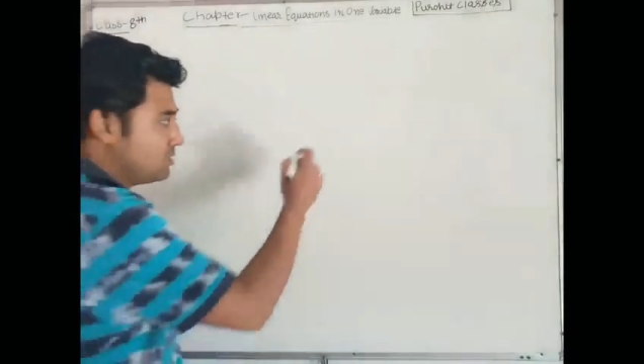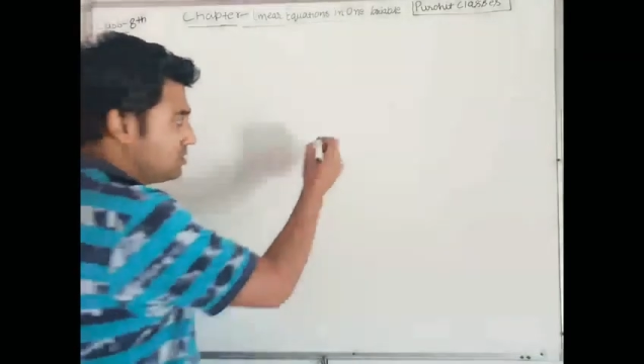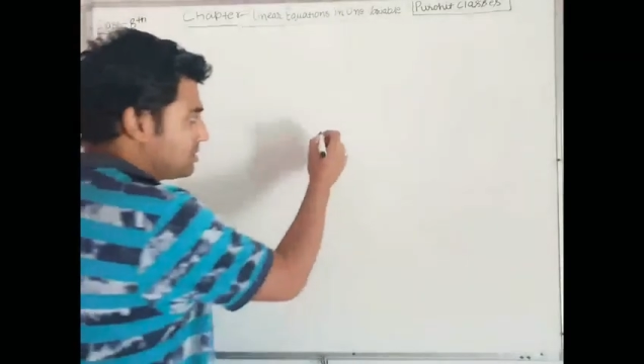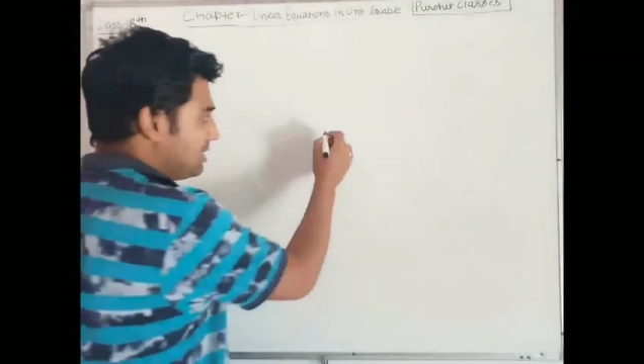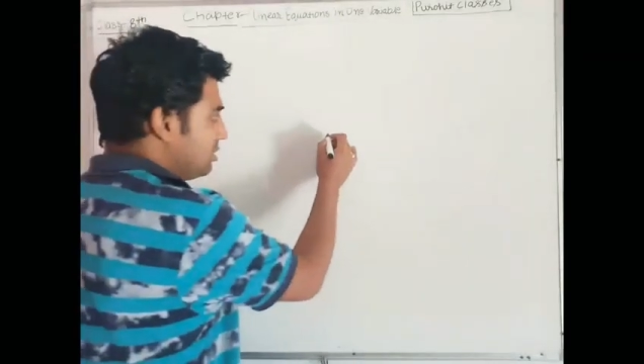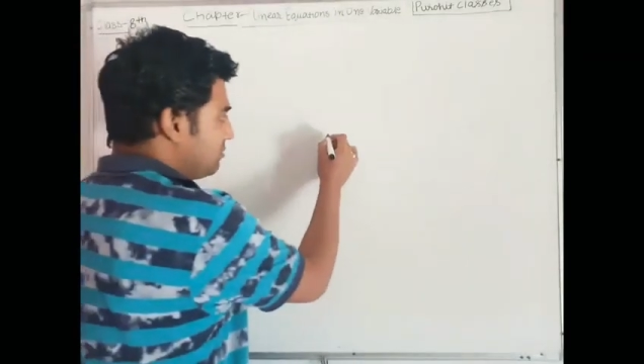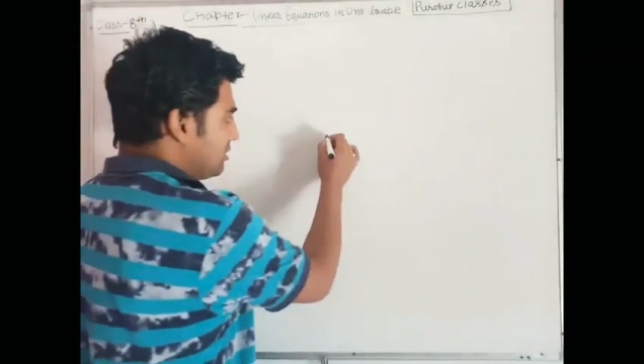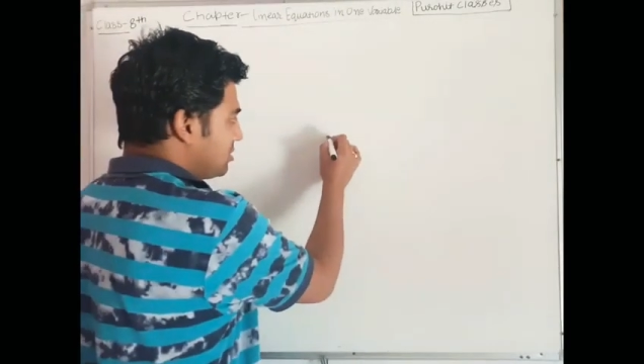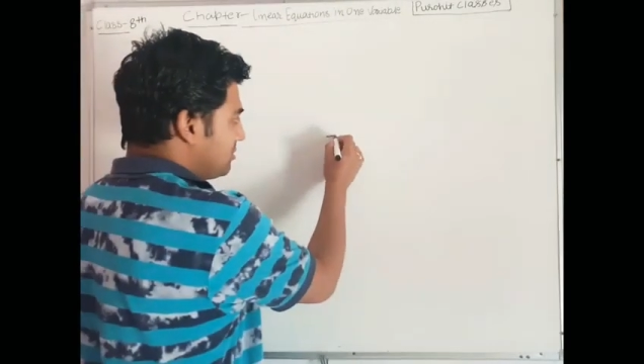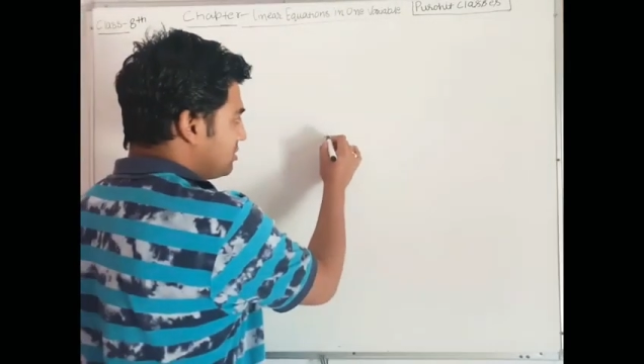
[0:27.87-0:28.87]
this kind of
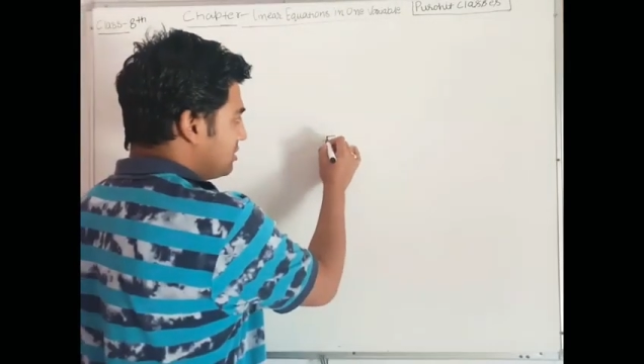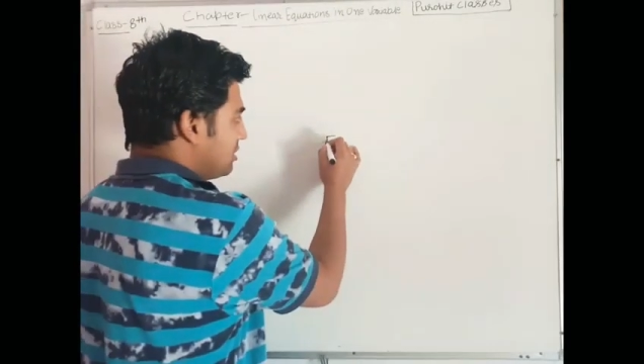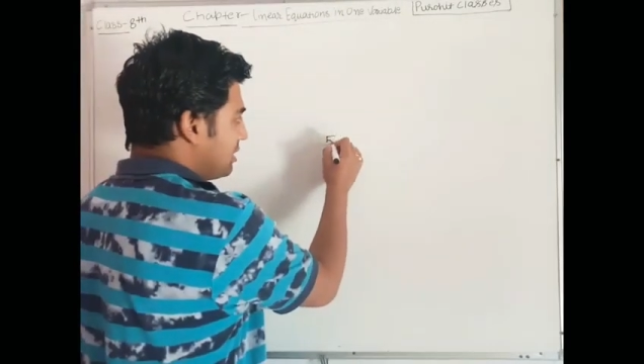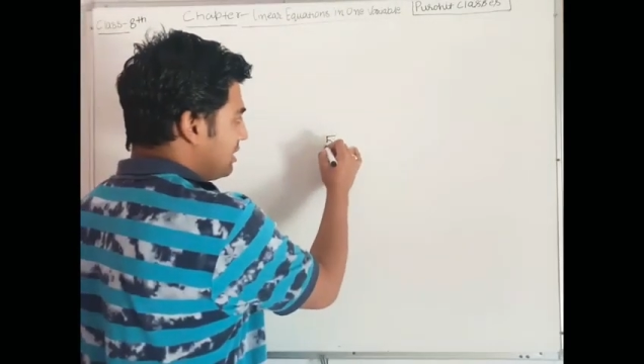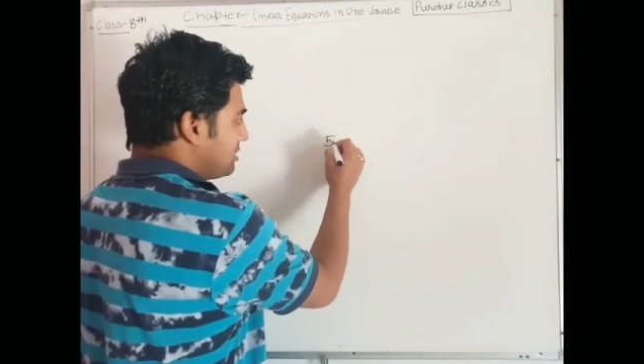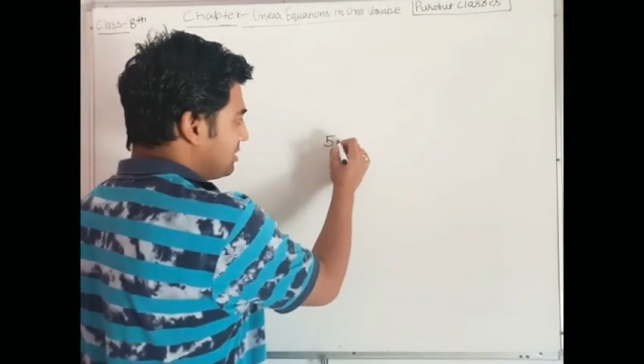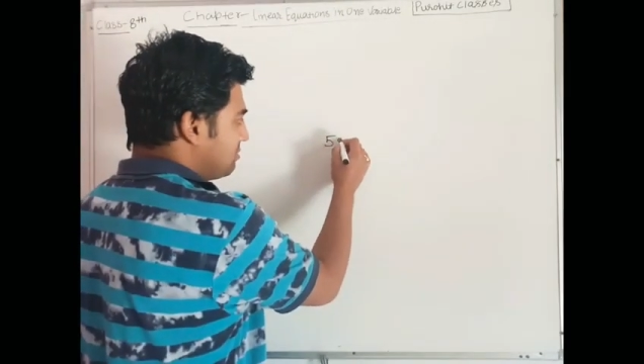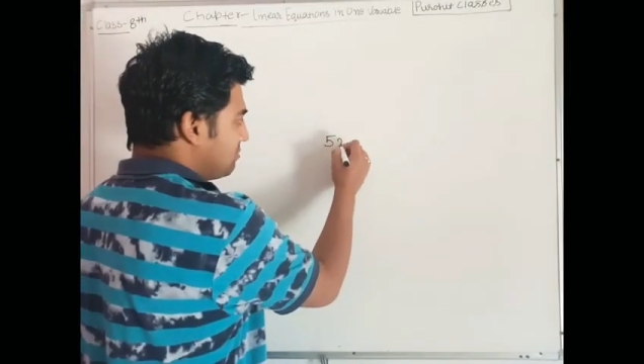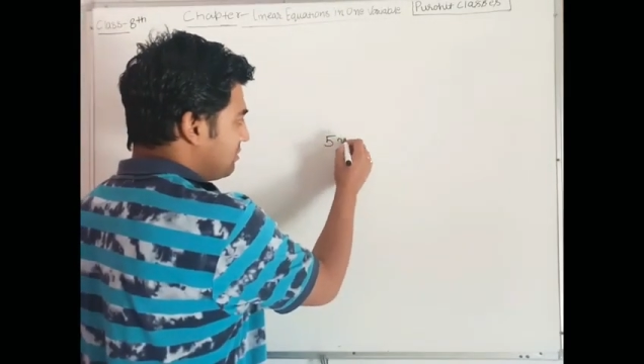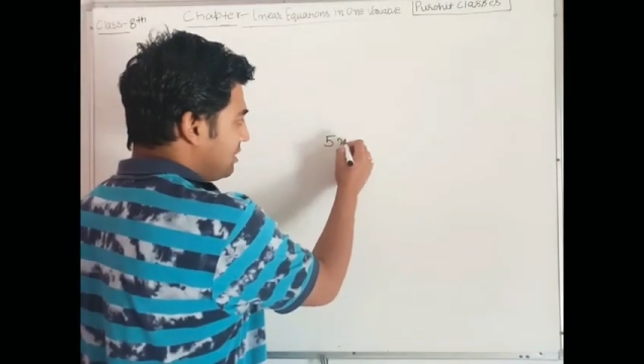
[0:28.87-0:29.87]
expression in class
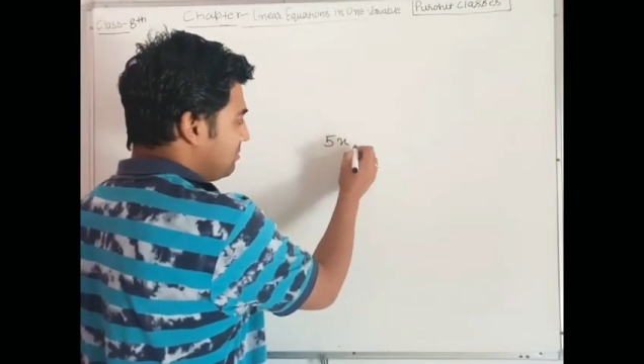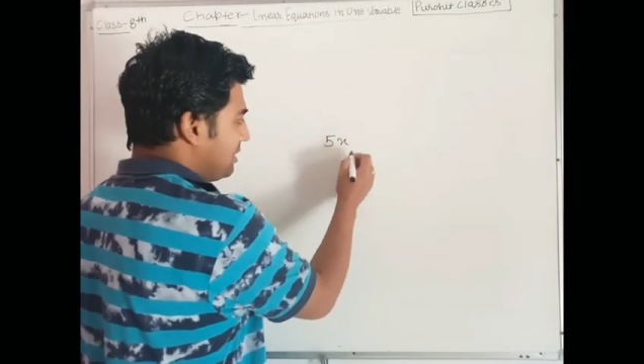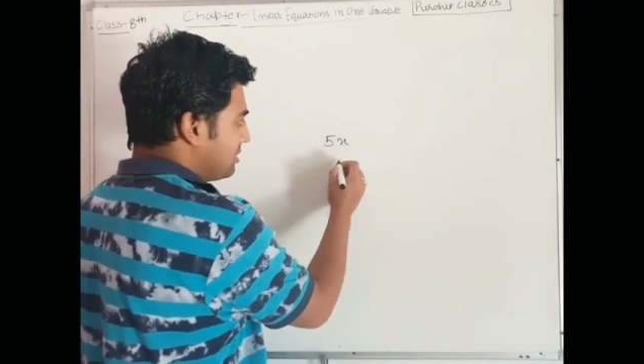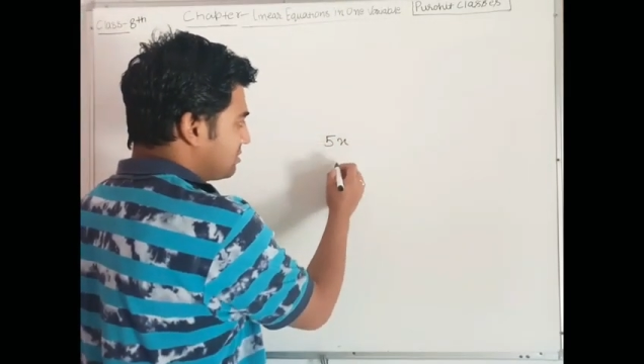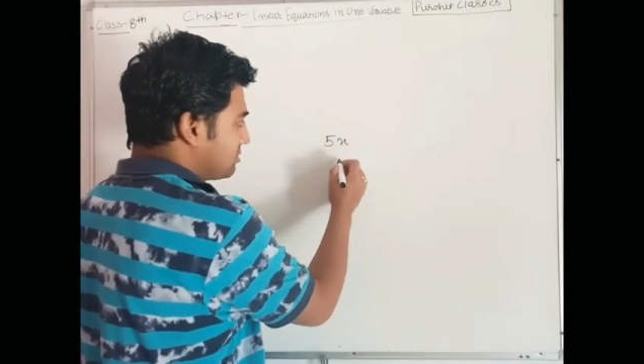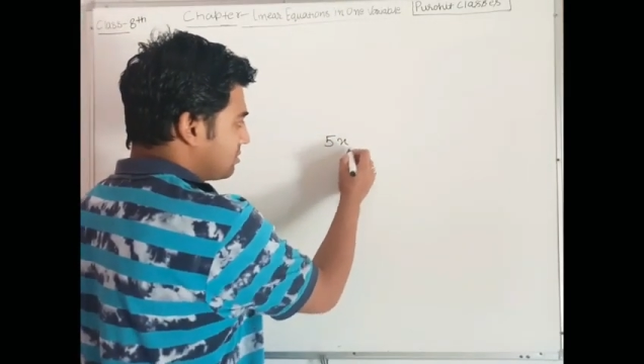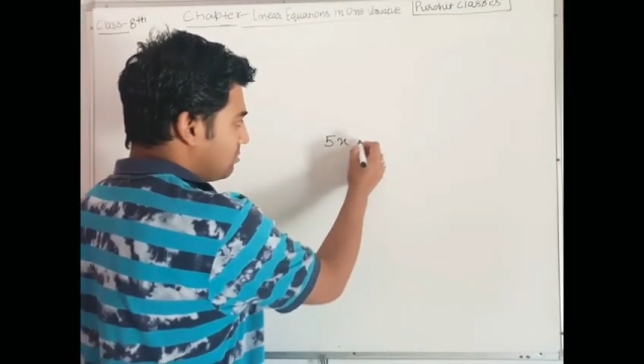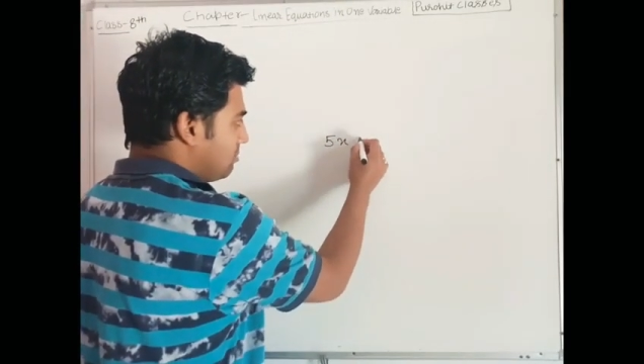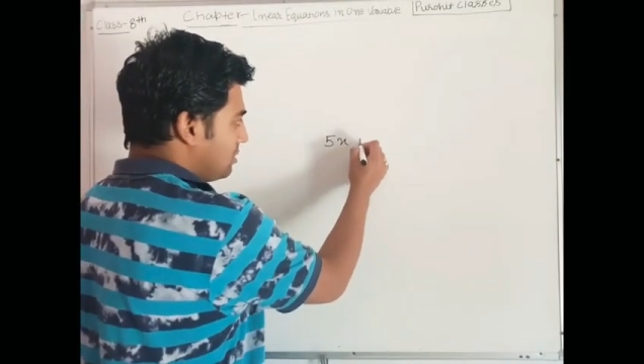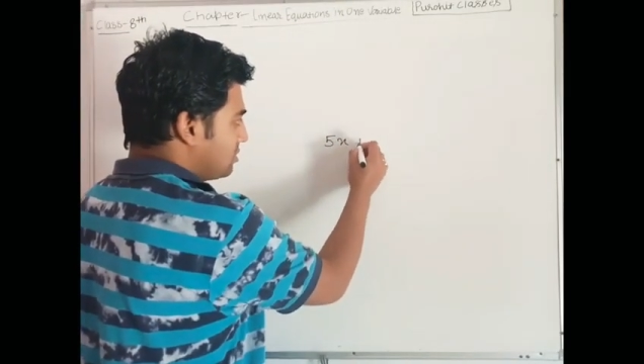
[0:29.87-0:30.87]
7,
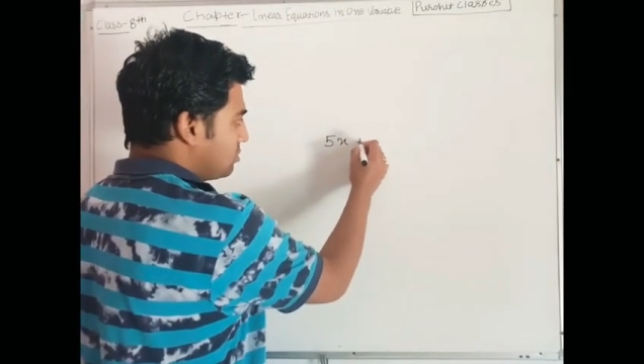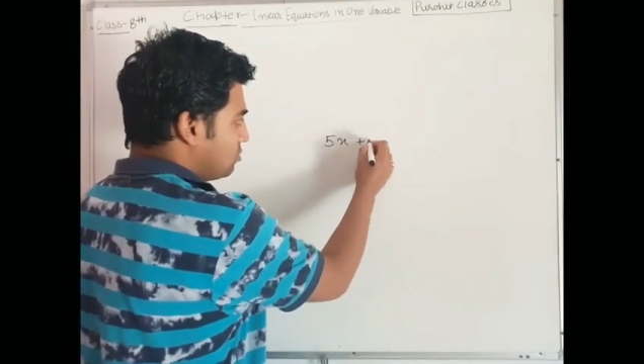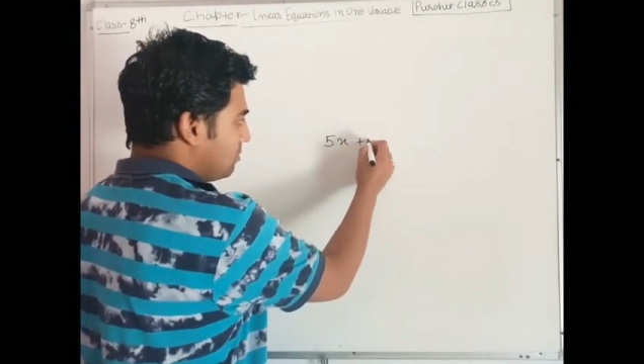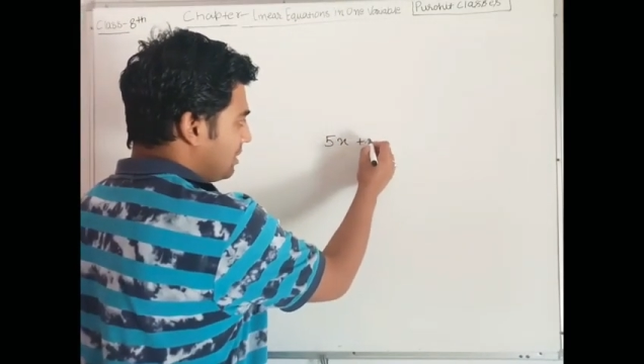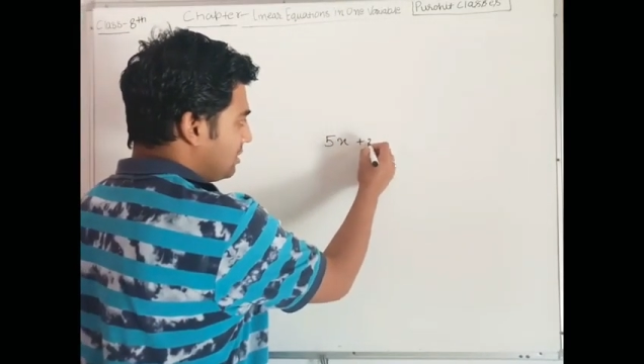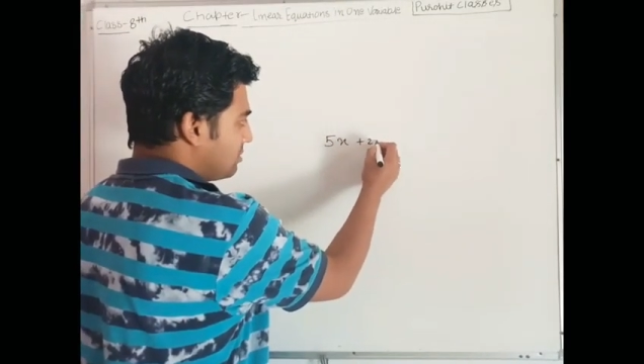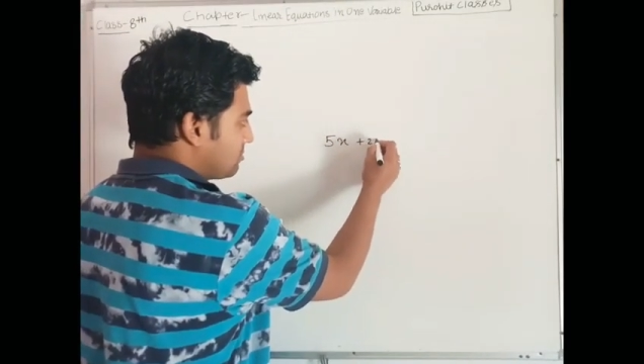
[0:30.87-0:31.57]
5x plus 2y,